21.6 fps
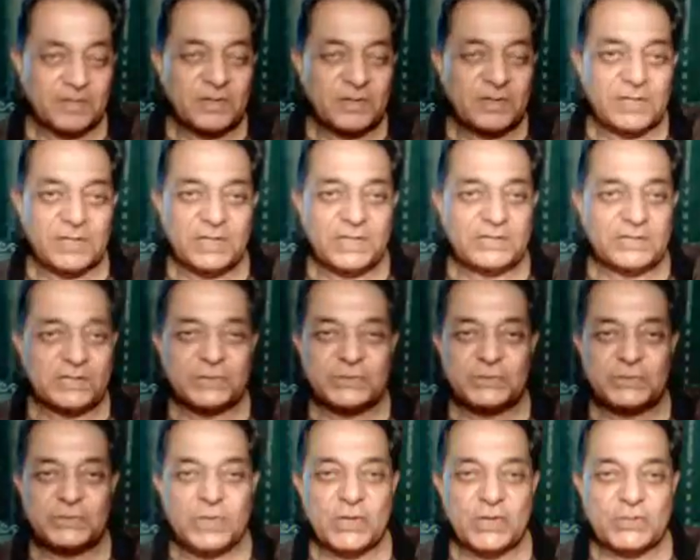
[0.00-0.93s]
It is
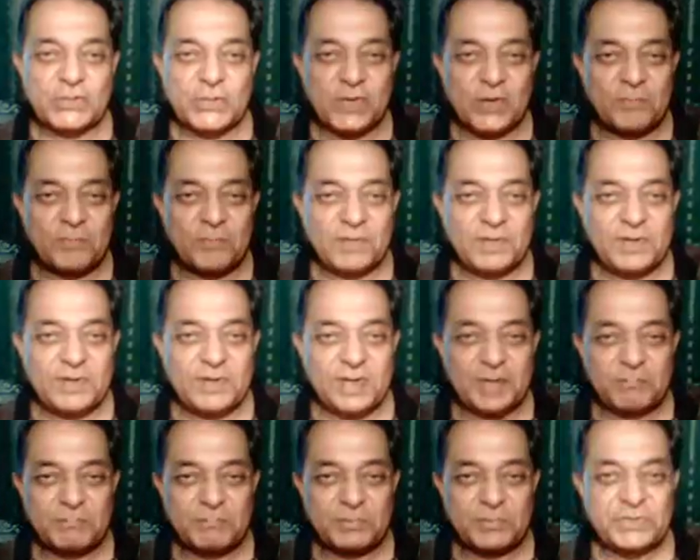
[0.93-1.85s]
not commonly
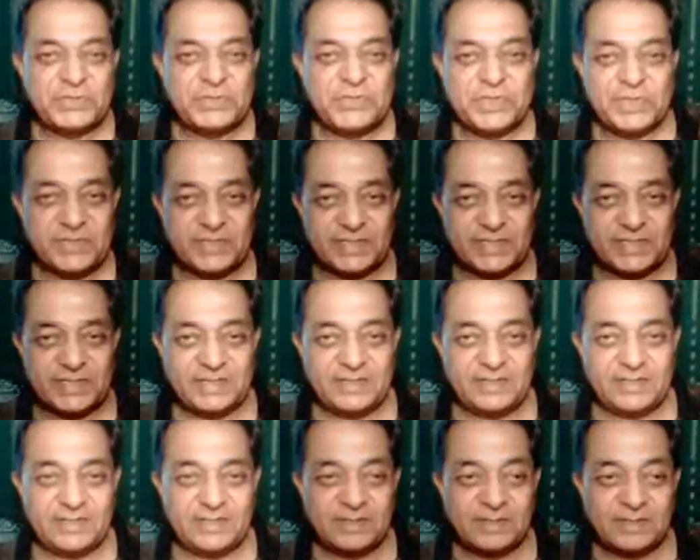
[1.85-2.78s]
appreciated
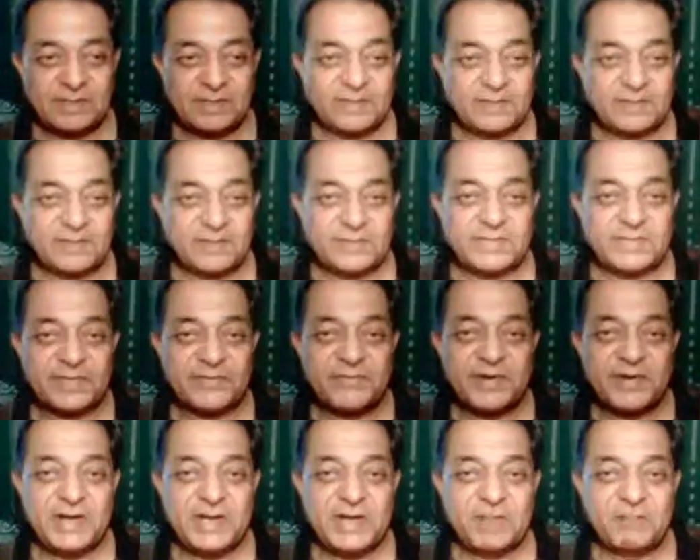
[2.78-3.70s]
that
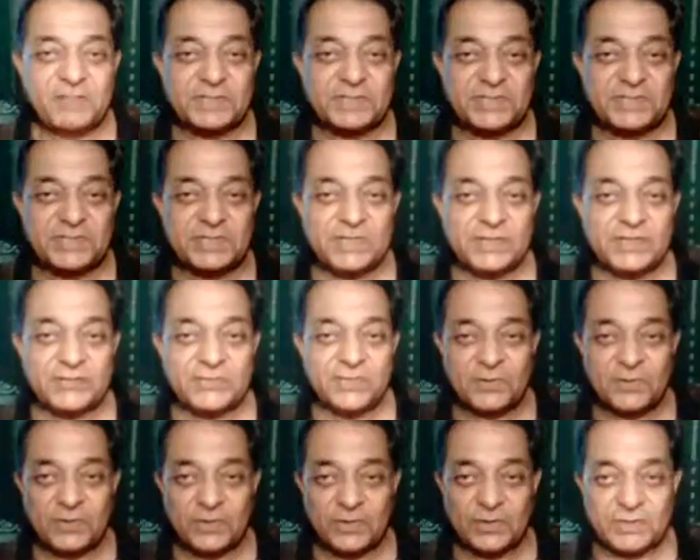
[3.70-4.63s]
70% of the
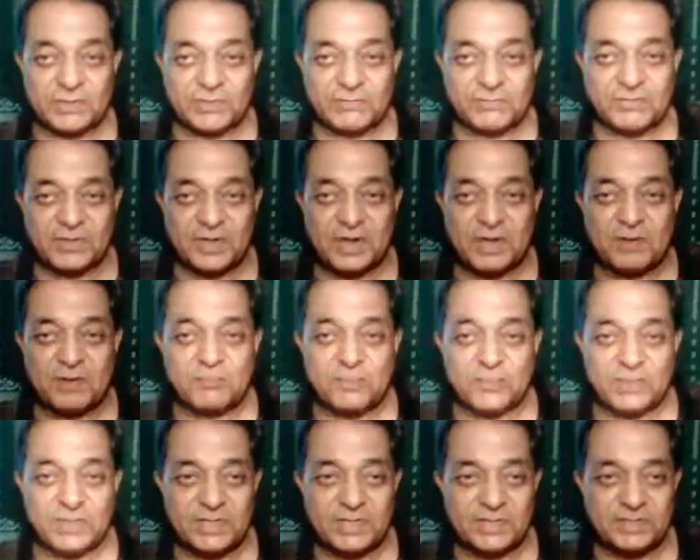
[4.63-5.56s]
cost of a
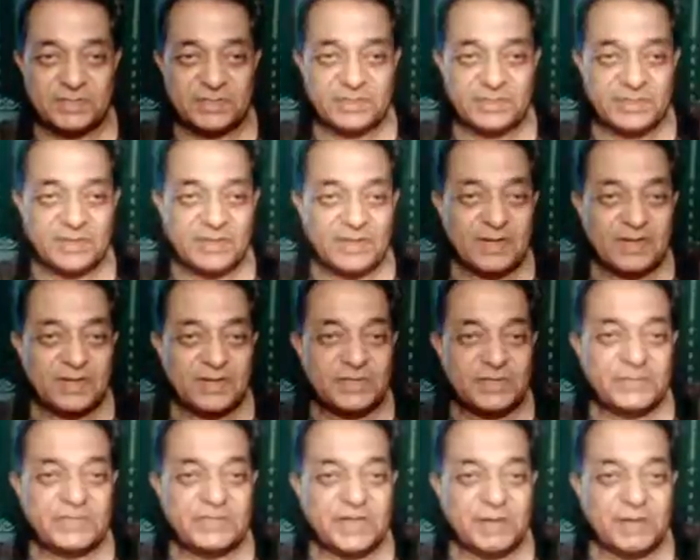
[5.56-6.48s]
component
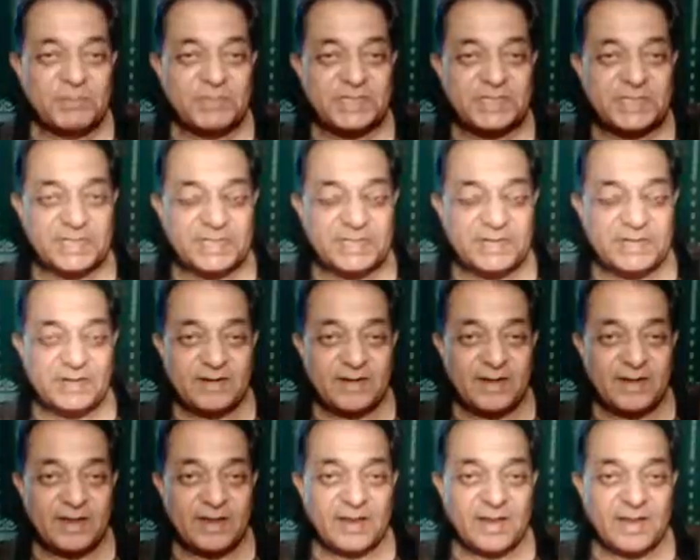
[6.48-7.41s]
is committed
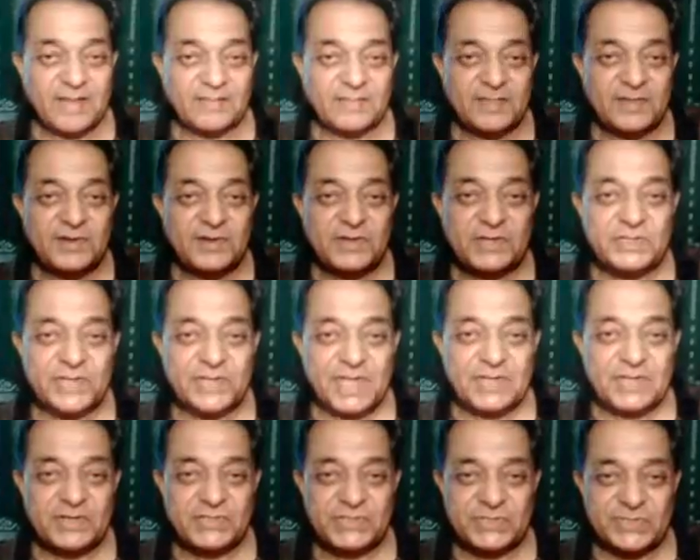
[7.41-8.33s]
at the
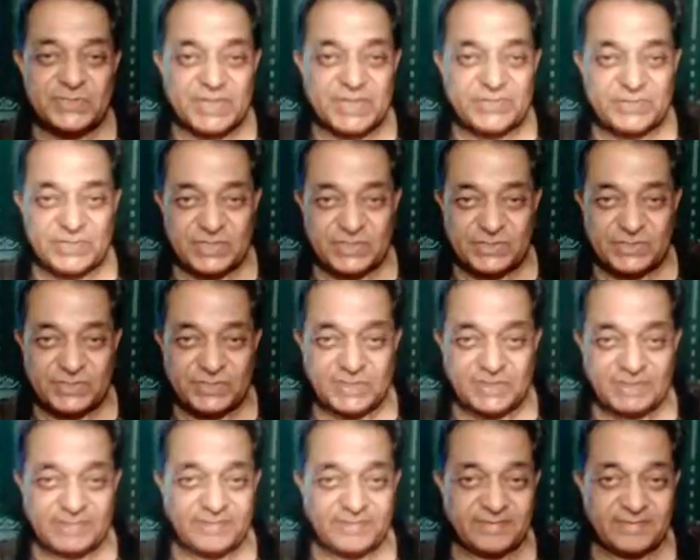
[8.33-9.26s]
design stage
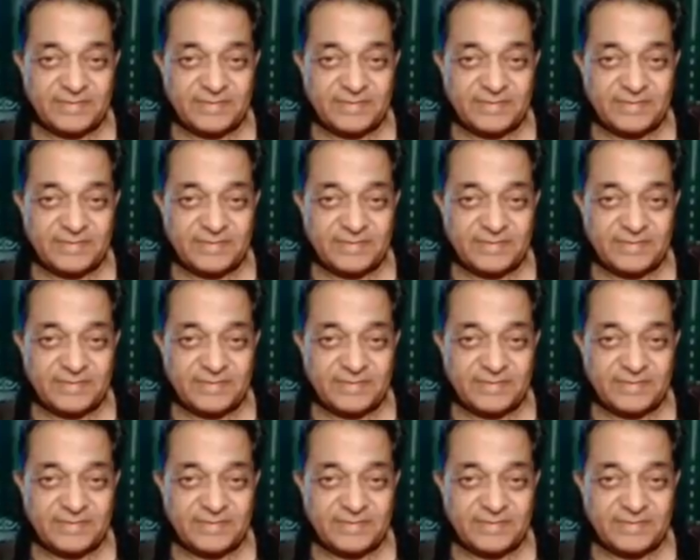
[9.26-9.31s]
itself.